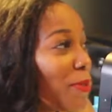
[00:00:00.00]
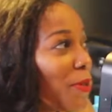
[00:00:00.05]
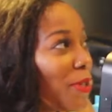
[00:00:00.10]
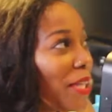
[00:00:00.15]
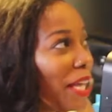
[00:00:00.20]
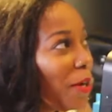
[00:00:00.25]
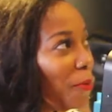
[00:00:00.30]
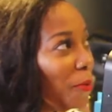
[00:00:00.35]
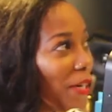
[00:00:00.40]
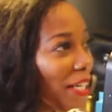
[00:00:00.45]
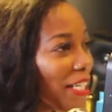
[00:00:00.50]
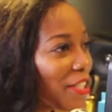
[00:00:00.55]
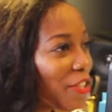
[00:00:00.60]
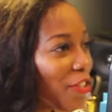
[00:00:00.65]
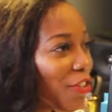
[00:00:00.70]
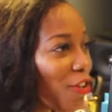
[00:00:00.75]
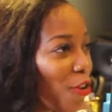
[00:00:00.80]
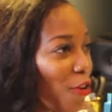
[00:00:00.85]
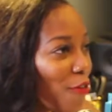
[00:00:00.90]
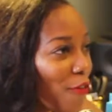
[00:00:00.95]
So like what
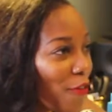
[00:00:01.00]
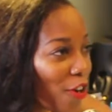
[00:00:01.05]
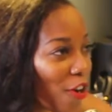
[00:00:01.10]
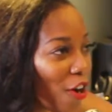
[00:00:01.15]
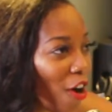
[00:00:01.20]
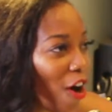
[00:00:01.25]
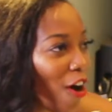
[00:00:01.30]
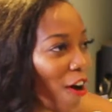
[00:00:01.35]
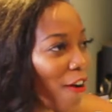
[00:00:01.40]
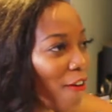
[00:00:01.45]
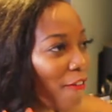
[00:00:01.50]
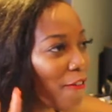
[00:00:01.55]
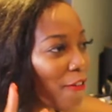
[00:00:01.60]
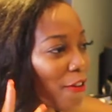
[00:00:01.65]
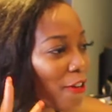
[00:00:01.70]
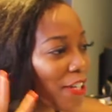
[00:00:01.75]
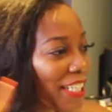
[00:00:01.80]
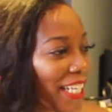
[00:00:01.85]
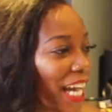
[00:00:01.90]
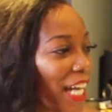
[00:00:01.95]
is your overall
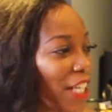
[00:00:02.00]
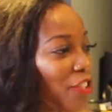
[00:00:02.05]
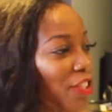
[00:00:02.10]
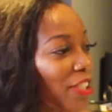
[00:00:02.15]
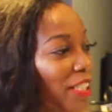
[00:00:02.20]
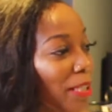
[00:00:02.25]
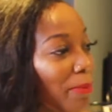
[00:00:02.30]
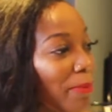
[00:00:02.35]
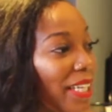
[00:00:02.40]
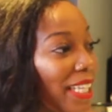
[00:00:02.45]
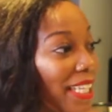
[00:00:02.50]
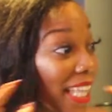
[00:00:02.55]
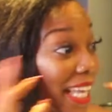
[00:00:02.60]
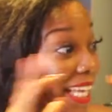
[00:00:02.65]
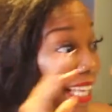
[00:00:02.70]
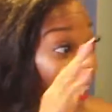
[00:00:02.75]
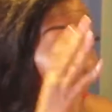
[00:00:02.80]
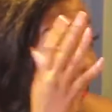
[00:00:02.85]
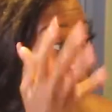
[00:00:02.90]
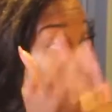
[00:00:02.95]
for Naturally Me?
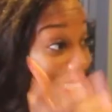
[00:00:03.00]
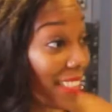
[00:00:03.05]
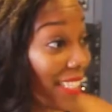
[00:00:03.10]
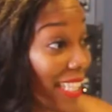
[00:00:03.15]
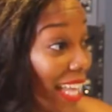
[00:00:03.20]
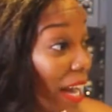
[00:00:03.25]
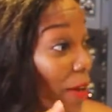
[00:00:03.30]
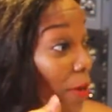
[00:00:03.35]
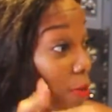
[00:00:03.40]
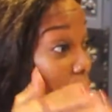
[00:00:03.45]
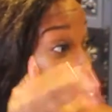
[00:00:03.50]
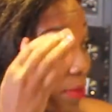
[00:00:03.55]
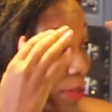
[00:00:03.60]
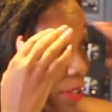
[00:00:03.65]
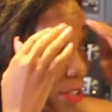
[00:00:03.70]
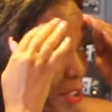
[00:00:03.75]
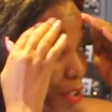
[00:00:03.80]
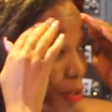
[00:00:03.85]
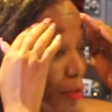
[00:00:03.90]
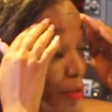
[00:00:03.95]
Like is that,
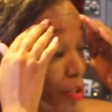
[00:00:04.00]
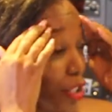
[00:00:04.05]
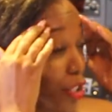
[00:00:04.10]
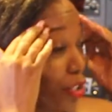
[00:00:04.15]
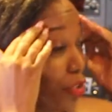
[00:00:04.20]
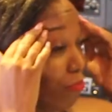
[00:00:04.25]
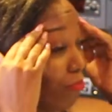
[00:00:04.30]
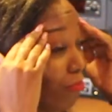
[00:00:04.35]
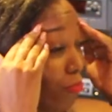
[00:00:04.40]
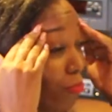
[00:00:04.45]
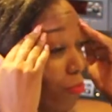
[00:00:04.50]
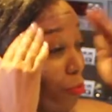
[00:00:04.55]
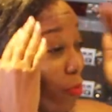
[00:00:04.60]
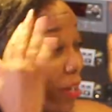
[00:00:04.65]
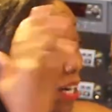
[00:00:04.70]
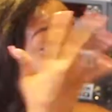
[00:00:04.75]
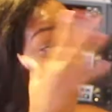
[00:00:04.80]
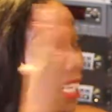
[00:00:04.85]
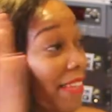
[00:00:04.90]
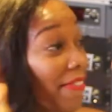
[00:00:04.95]
you know, just
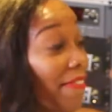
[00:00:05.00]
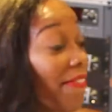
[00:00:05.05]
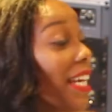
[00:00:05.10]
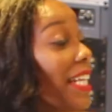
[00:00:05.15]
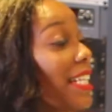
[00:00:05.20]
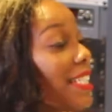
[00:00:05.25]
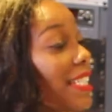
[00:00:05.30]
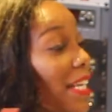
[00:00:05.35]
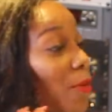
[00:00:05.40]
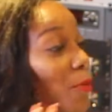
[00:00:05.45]
what kind of events?